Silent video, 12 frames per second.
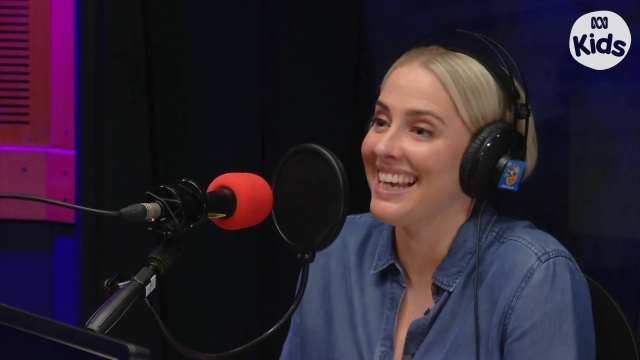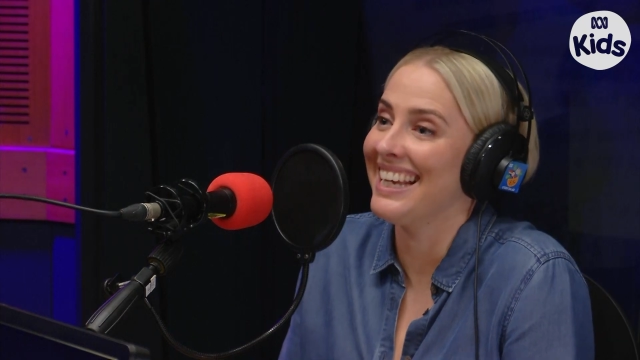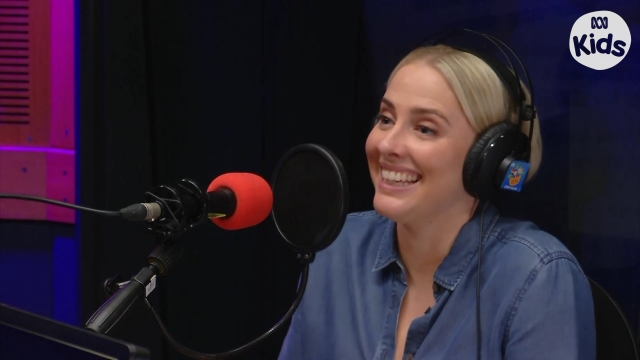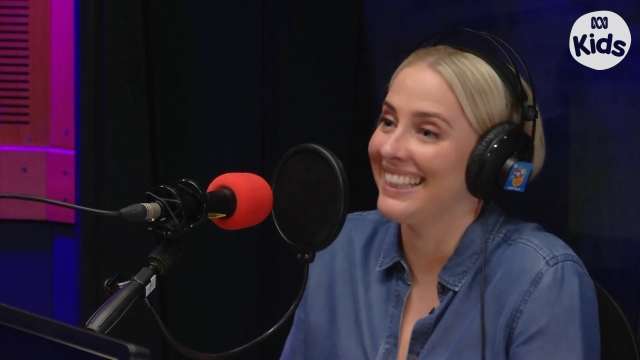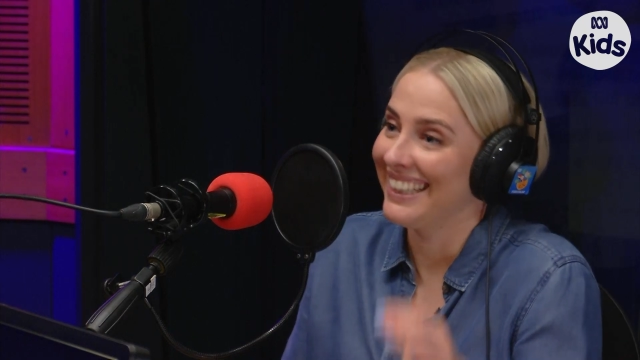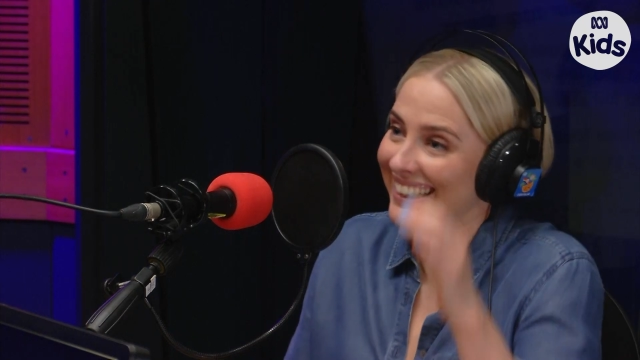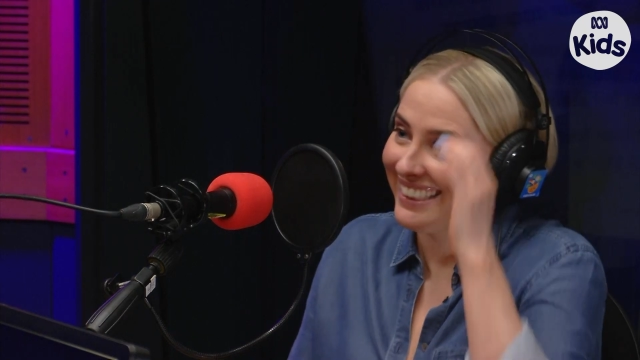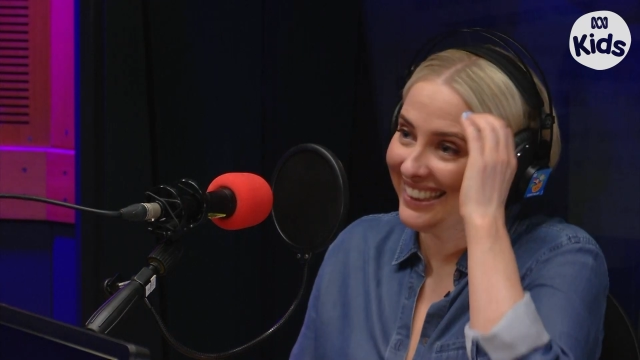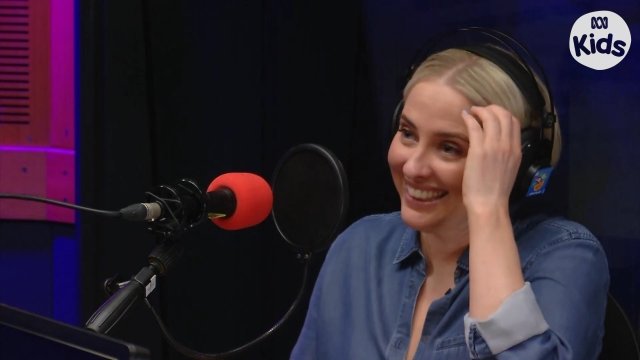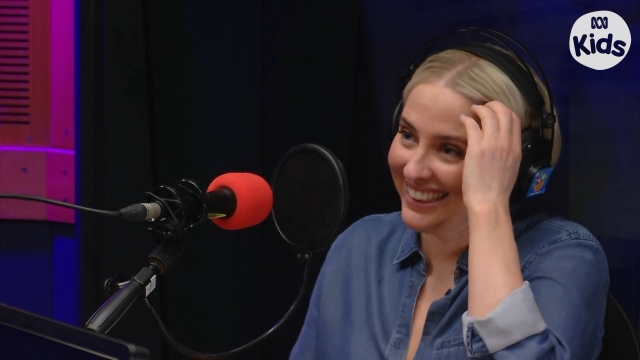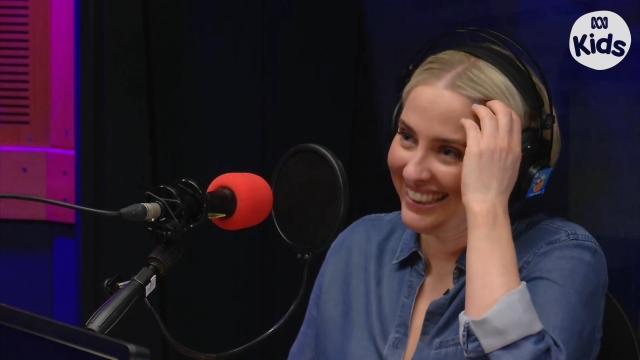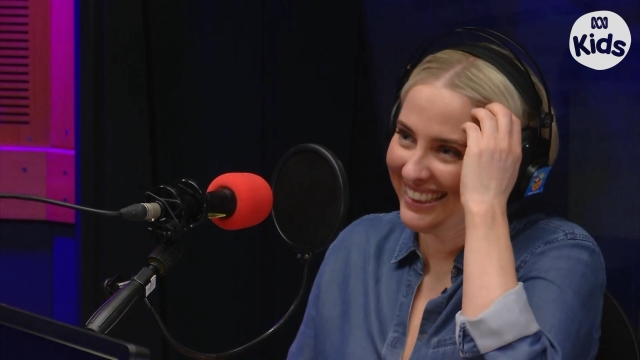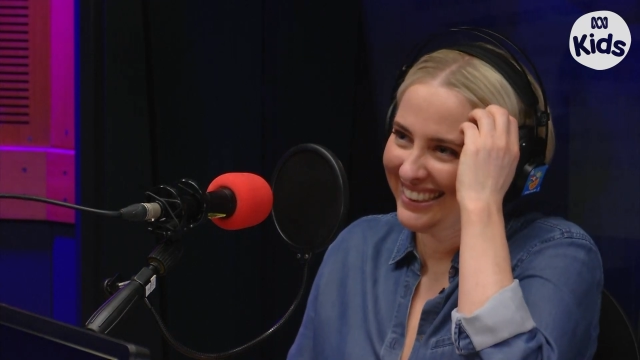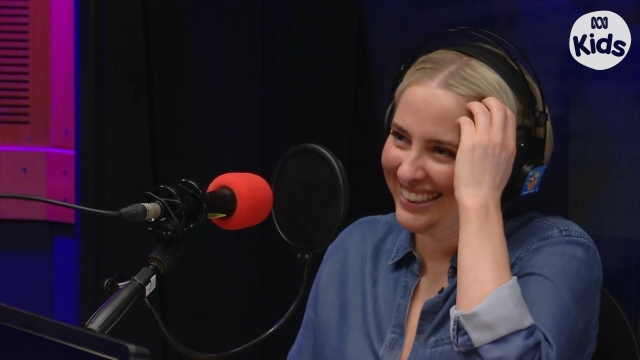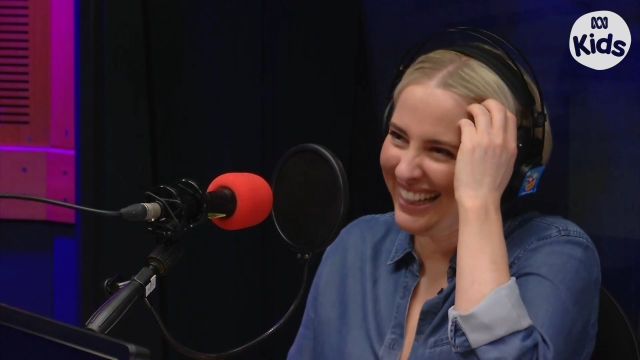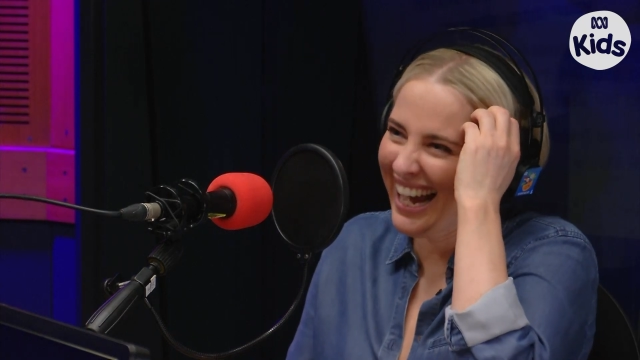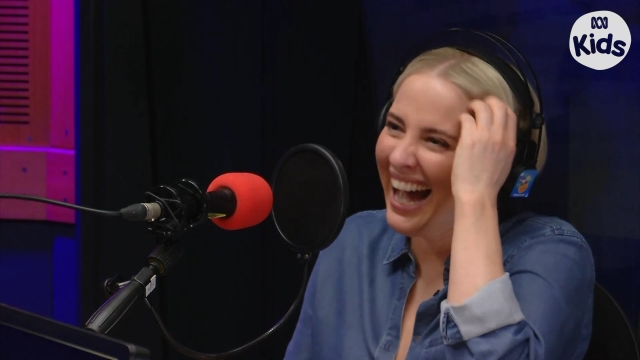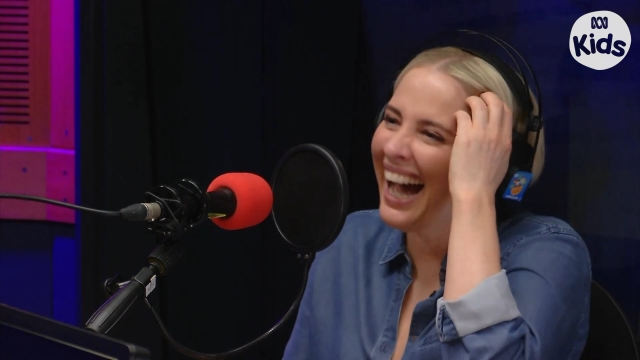And so Amal went
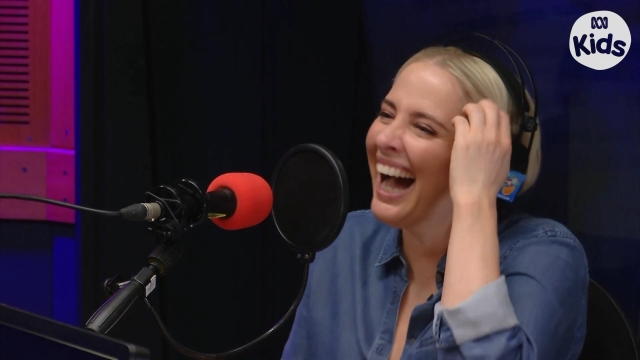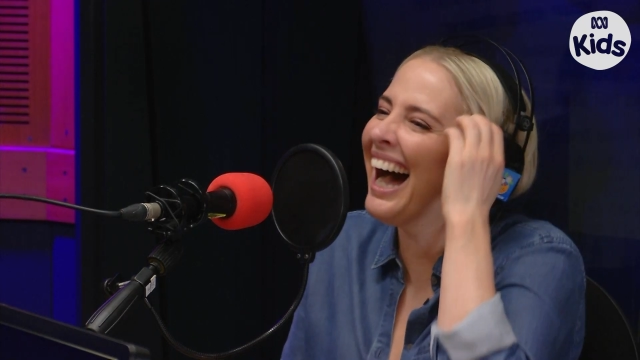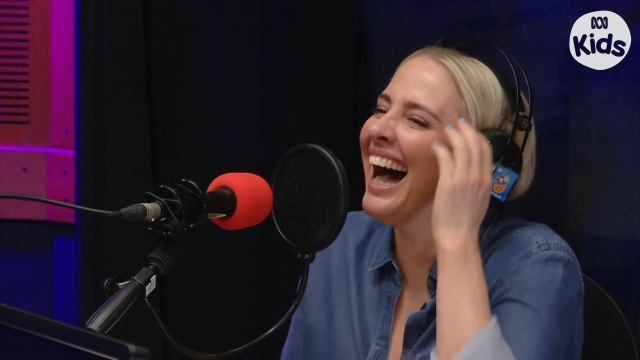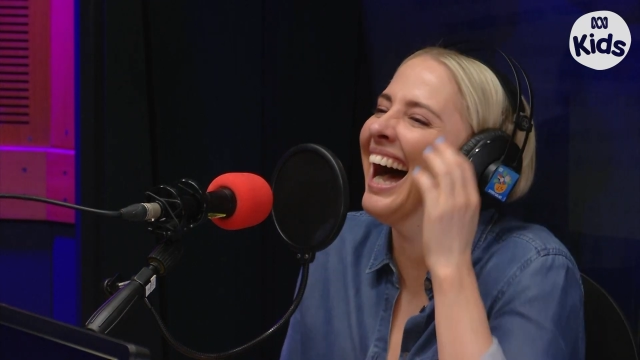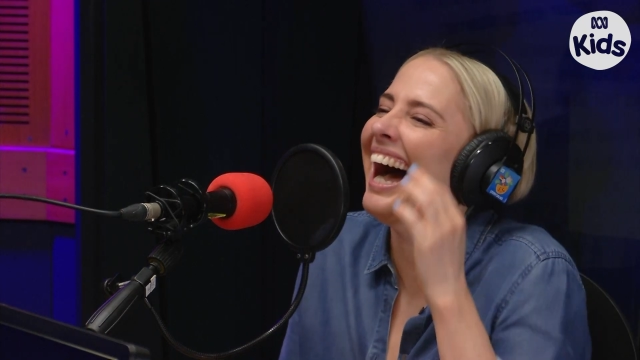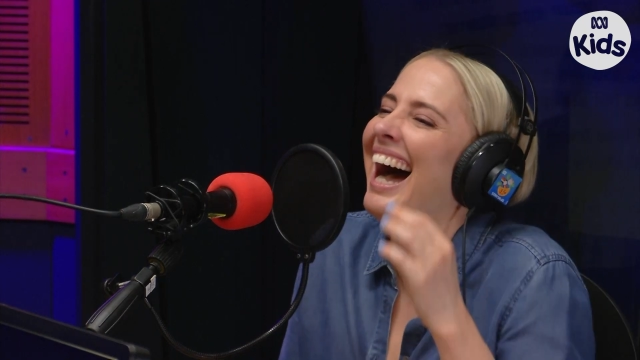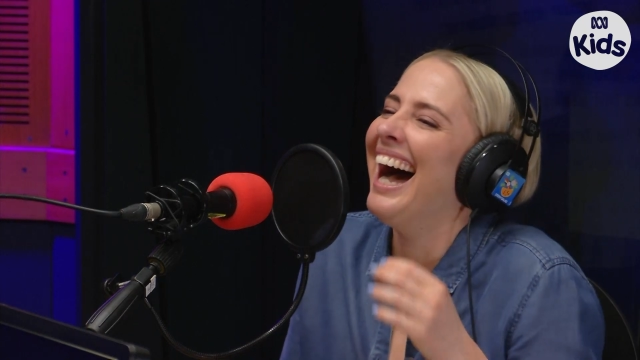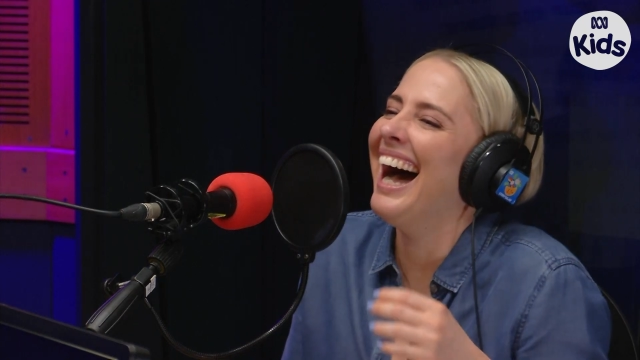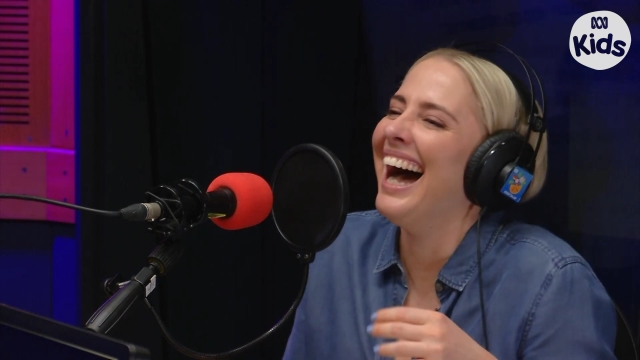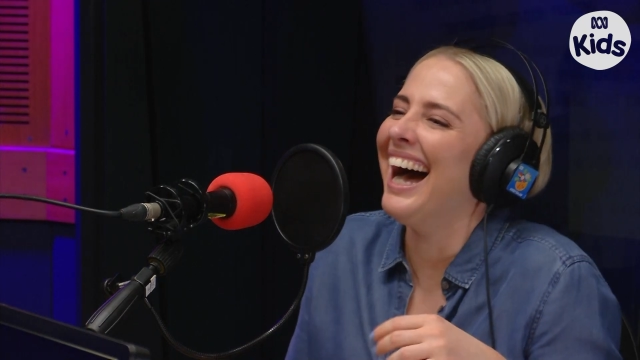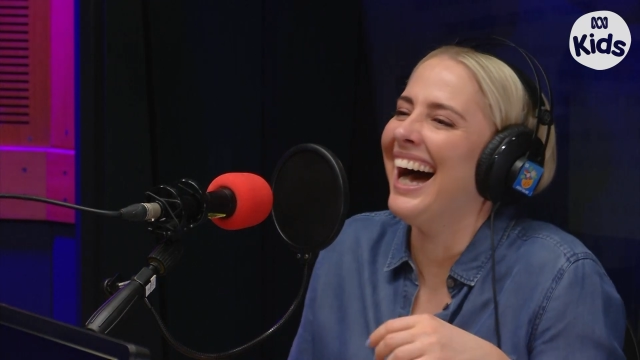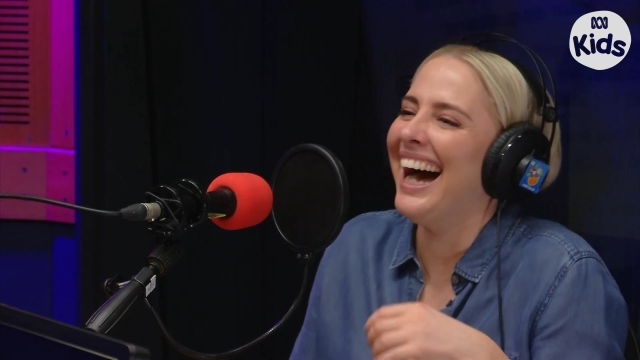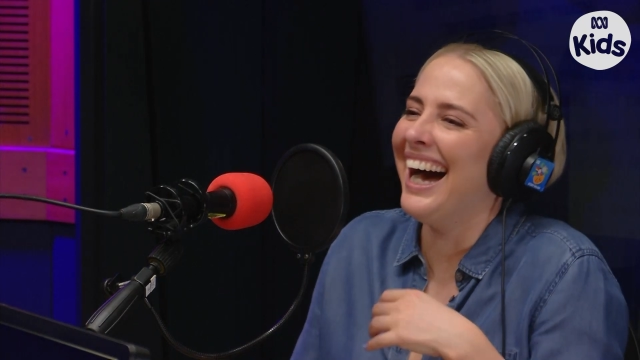and tickled him. And